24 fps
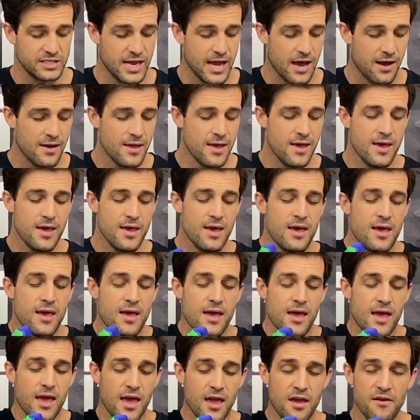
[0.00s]
Now,
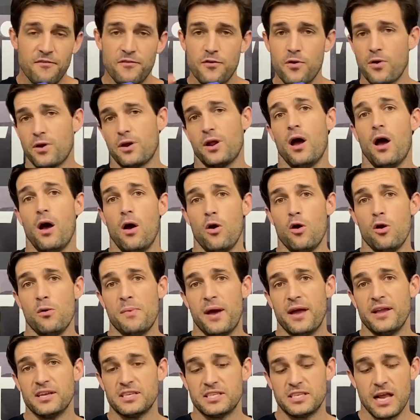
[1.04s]
if you're at home
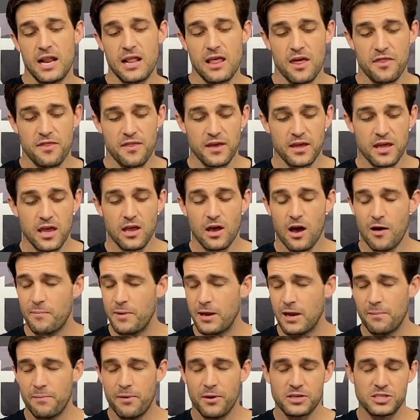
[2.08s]
and you're sitting there thinking, I've
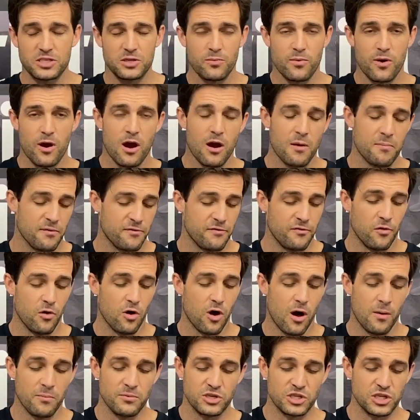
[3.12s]
been a Boston wearer before,
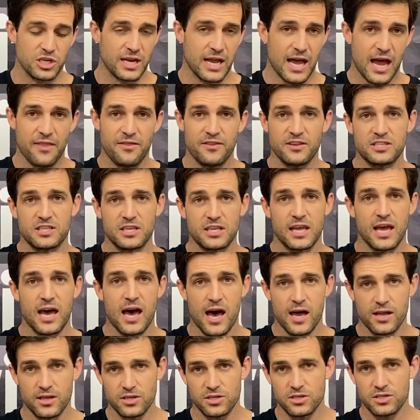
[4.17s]
I'm just going to add this to
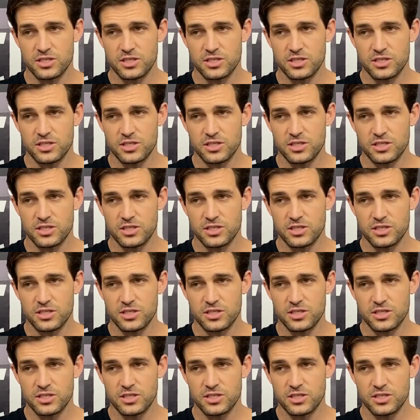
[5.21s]
cart,